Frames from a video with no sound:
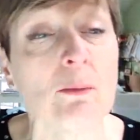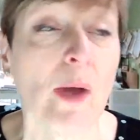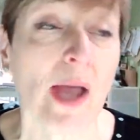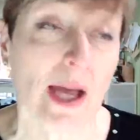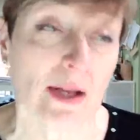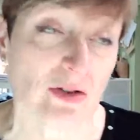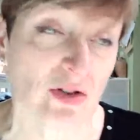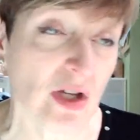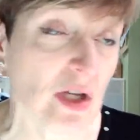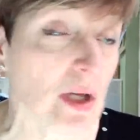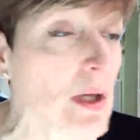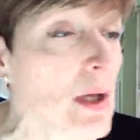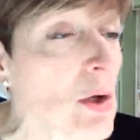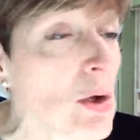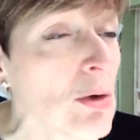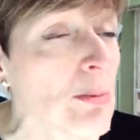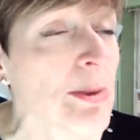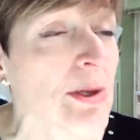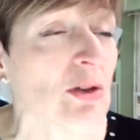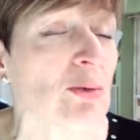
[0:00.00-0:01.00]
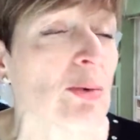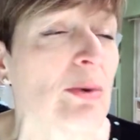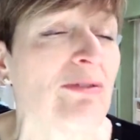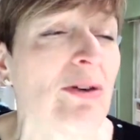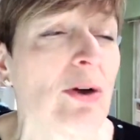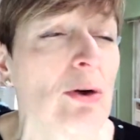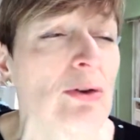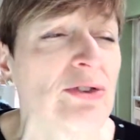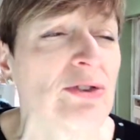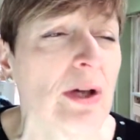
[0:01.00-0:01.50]
We had to queue because we
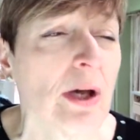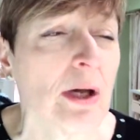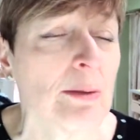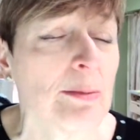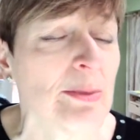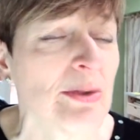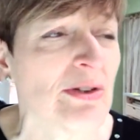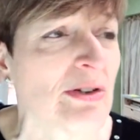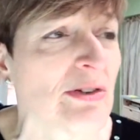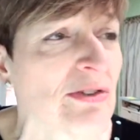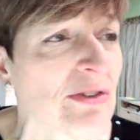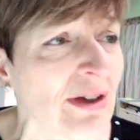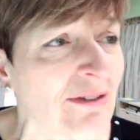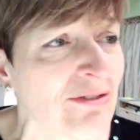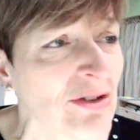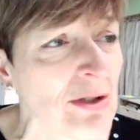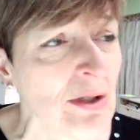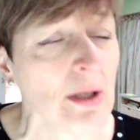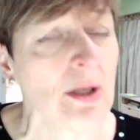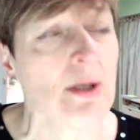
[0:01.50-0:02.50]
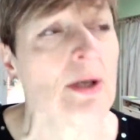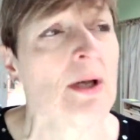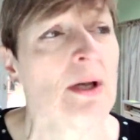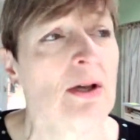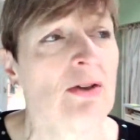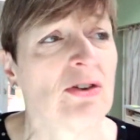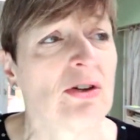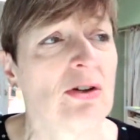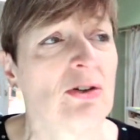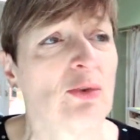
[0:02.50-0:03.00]
forgot it opened at seven.
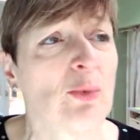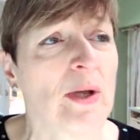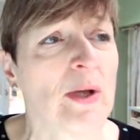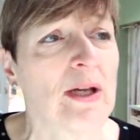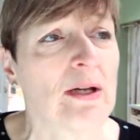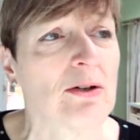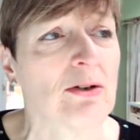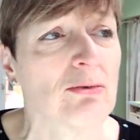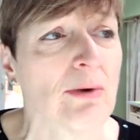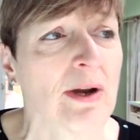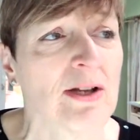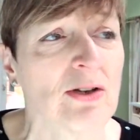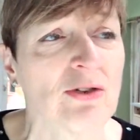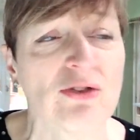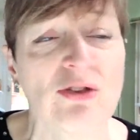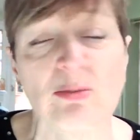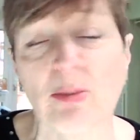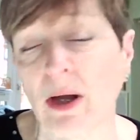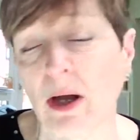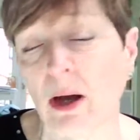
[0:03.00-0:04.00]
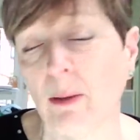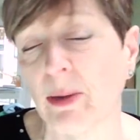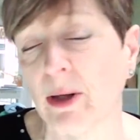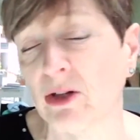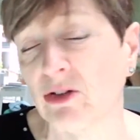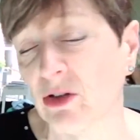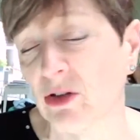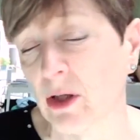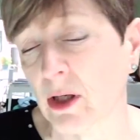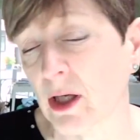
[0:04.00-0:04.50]
So as we had arranged to pick up our
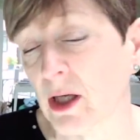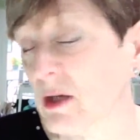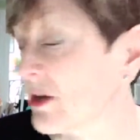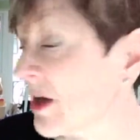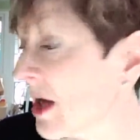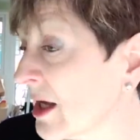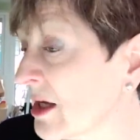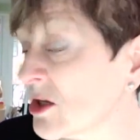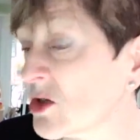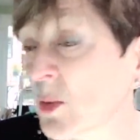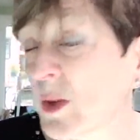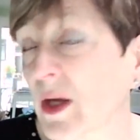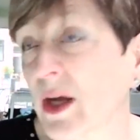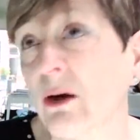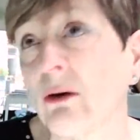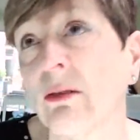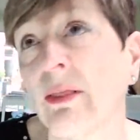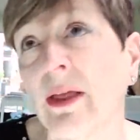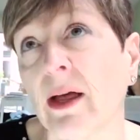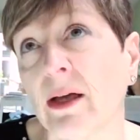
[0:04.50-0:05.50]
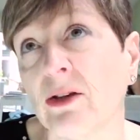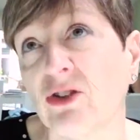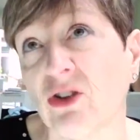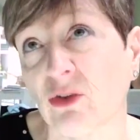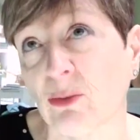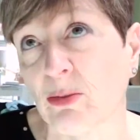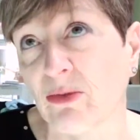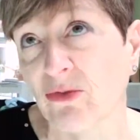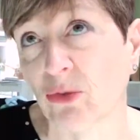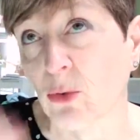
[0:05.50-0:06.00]
turkey at eight, we got there
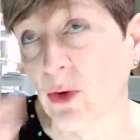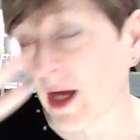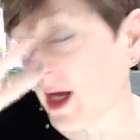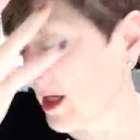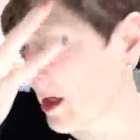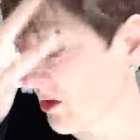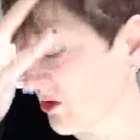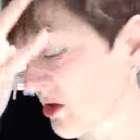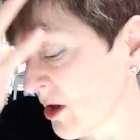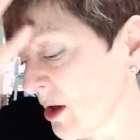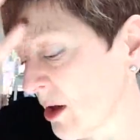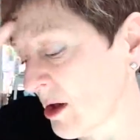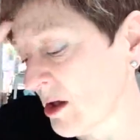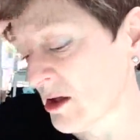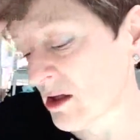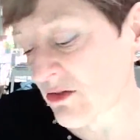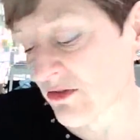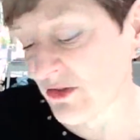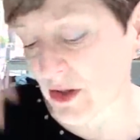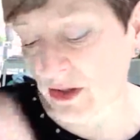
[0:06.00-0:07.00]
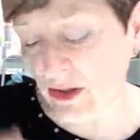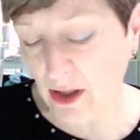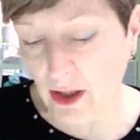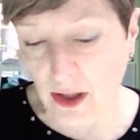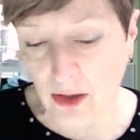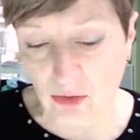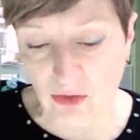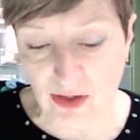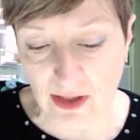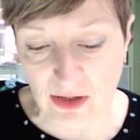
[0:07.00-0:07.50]
just before eight to find the
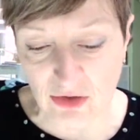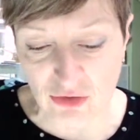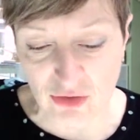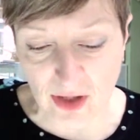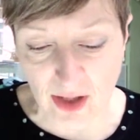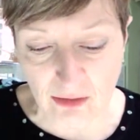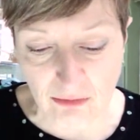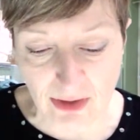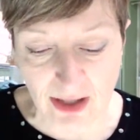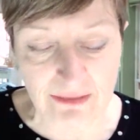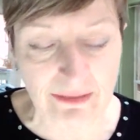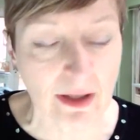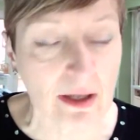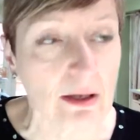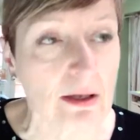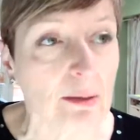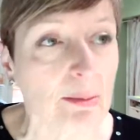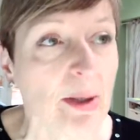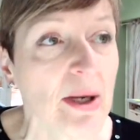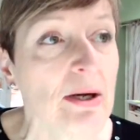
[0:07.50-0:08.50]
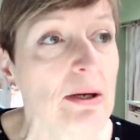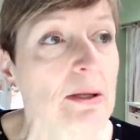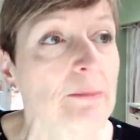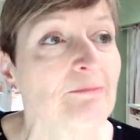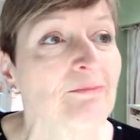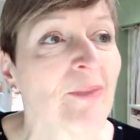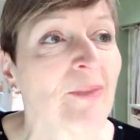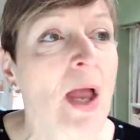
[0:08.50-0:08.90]
queues literally round the car park.